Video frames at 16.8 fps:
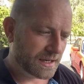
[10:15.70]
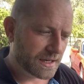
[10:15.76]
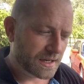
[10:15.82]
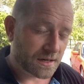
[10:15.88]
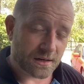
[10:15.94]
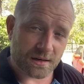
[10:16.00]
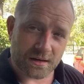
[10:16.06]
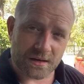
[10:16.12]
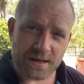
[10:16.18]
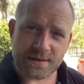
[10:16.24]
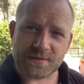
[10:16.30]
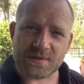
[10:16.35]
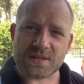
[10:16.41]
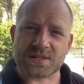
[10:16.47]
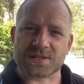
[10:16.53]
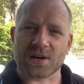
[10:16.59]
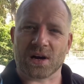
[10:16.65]
All
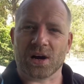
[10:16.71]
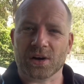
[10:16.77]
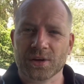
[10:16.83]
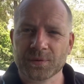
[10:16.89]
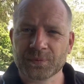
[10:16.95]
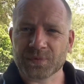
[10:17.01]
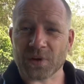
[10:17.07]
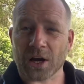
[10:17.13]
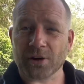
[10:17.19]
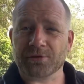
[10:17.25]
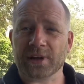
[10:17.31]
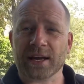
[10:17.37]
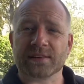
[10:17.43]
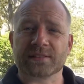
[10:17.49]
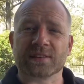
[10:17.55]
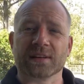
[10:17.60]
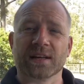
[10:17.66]
right, so don't
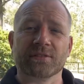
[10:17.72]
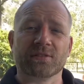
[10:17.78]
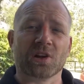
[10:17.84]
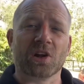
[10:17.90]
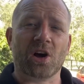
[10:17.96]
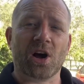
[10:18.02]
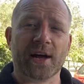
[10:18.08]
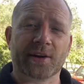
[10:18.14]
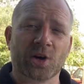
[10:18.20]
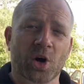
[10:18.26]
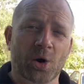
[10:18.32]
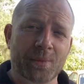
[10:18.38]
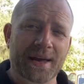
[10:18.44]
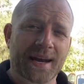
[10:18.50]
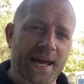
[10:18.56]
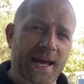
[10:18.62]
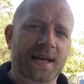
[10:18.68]
forget to leave a like,
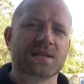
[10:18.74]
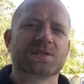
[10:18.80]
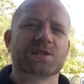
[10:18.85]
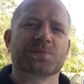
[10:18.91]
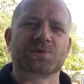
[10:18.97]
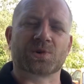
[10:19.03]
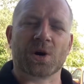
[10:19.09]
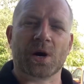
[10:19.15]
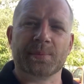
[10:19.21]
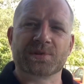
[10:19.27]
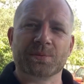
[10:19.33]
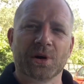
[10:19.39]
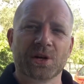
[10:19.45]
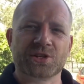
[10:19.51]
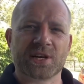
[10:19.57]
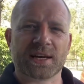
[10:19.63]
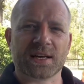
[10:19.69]
comment, and subscribe to
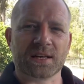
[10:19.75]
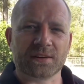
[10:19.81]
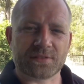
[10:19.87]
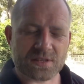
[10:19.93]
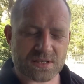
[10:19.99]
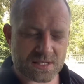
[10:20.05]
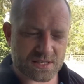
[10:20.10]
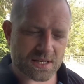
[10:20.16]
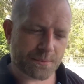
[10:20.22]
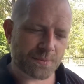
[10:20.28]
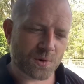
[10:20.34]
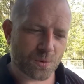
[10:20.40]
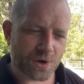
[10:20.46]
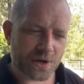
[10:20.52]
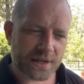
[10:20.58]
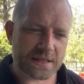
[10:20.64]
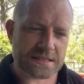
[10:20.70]
my channel if this is something you
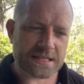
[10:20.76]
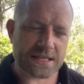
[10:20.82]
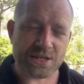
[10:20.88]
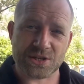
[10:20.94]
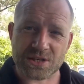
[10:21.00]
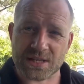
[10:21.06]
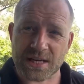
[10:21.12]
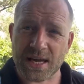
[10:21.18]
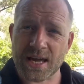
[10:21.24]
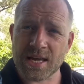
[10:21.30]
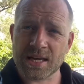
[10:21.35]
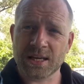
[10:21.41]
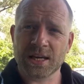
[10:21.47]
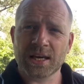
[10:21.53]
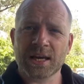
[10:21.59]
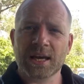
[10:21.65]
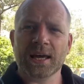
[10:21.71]
want to continue seeing.
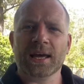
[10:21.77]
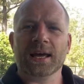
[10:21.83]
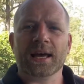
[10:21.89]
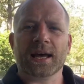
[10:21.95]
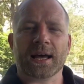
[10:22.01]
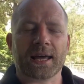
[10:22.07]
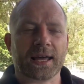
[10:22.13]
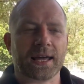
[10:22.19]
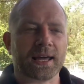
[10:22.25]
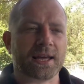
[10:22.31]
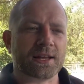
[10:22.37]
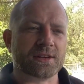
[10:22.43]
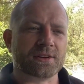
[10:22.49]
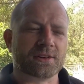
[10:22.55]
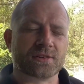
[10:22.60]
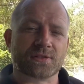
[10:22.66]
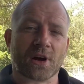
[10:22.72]

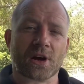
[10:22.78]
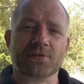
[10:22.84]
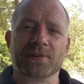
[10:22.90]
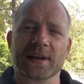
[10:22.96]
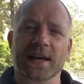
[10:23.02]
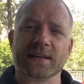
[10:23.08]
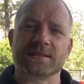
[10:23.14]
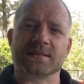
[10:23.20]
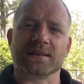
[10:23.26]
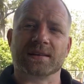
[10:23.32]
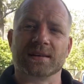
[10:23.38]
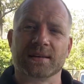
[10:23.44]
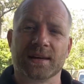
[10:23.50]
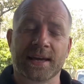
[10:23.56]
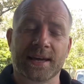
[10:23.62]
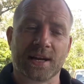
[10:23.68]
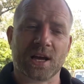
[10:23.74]
And don't forget
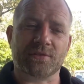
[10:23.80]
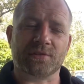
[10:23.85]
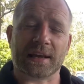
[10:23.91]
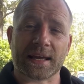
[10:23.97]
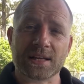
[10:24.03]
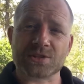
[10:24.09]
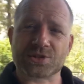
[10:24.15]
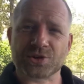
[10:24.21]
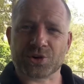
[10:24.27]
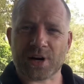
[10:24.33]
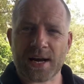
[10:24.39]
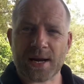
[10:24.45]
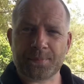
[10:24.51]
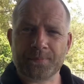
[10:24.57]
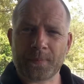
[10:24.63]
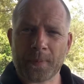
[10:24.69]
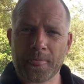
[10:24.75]
to head over to
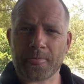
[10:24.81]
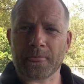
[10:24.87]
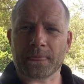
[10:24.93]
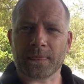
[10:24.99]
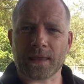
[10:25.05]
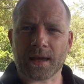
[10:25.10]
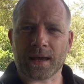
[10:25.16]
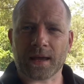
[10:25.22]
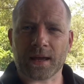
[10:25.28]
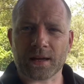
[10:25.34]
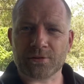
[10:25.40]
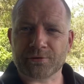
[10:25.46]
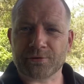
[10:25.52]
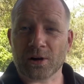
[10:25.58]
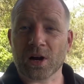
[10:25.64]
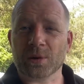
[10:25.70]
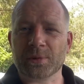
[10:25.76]
Instagram and
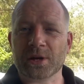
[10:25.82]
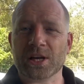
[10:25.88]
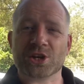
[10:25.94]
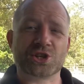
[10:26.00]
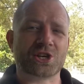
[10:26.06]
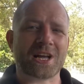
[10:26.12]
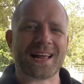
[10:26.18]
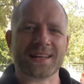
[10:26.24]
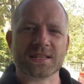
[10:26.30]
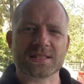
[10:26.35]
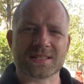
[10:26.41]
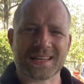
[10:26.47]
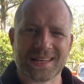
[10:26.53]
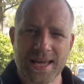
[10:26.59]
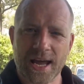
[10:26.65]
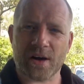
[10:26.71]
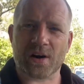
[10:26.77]
follow me at Shannon's
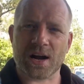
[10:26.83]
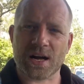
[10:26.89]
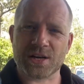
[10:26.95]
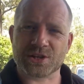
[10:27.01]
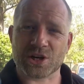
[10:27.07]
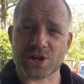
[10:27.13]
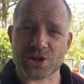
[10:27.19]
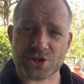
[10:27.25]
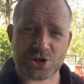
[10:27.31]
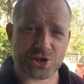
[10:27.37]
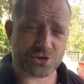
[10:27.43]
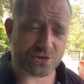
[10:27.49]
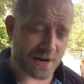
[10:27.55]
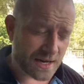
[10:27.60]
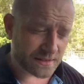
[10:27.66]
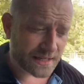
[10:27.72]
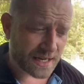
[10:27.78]
Garage
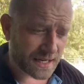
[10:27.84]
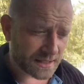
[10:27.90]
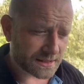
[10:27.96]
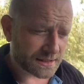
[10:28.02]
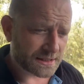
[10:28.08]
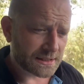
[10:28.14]
Australia.